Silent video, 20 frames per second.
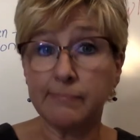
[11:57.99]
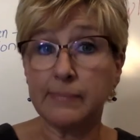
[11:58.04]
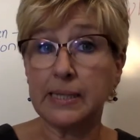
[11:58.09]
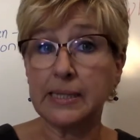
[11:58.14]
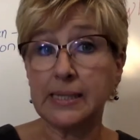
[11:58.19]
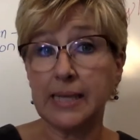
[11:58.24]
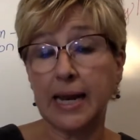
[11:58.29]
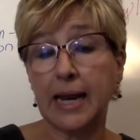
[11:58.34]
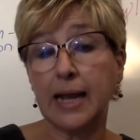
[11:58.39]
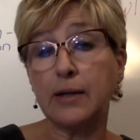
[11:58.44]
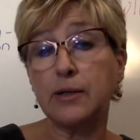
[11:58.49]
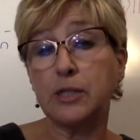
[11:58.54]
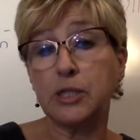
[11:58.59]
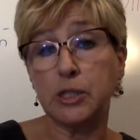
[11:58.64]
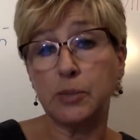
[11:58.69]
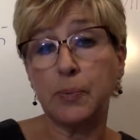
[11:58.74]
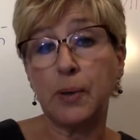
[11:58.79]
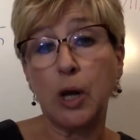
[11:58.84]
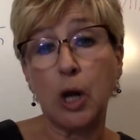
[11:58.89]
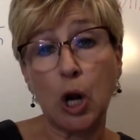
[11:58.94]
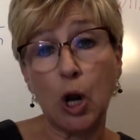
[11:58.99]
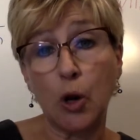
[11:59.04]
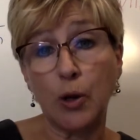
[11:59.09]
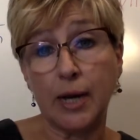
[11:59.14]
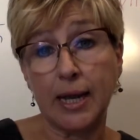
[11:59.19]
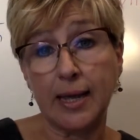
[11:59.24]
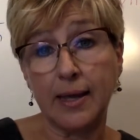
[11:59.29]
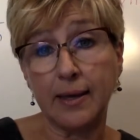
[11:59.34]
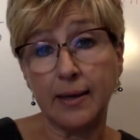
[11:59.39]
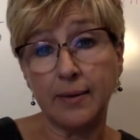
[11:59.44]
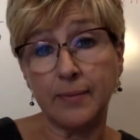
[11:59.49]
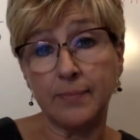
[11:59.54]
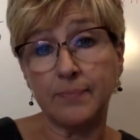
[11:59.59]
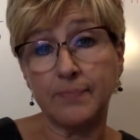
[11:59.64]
is that how you spell learning?